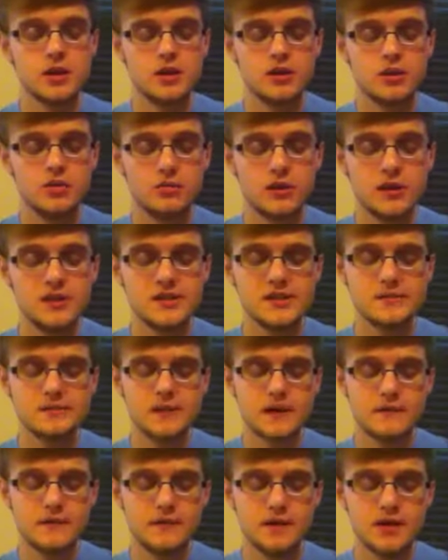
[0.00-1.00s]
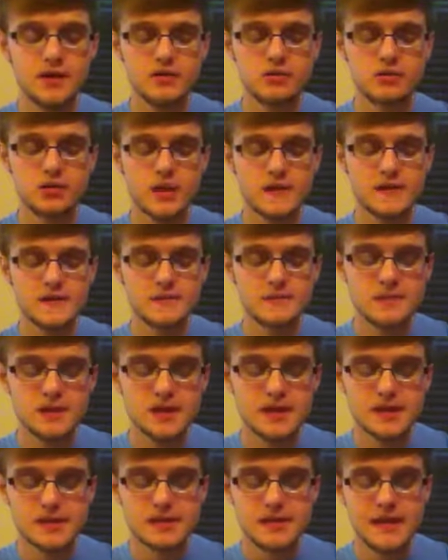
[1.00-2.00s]
The reason my Father loves
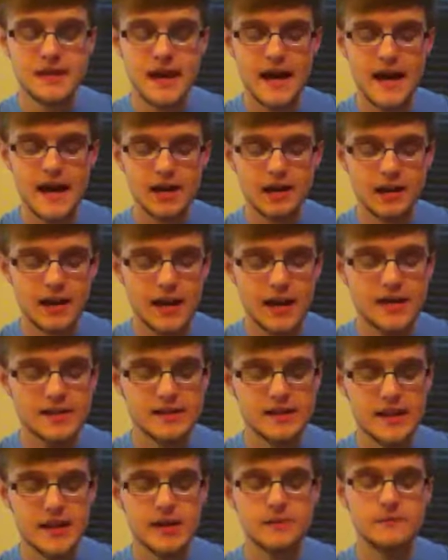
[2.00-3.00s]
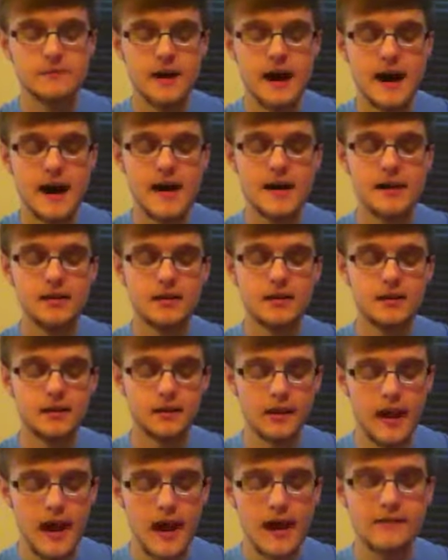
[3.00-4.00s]
me is that I laid down my
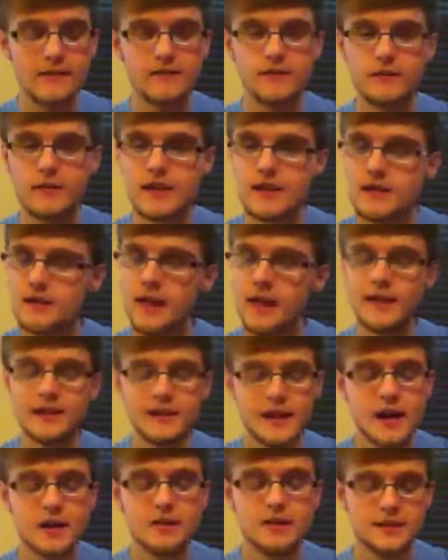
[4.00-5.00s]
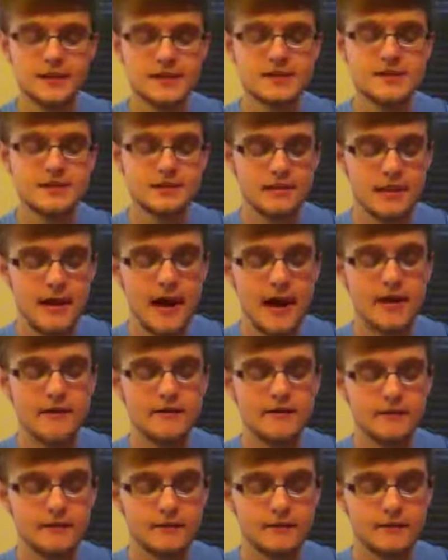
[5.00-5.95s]
life. He laid down his life,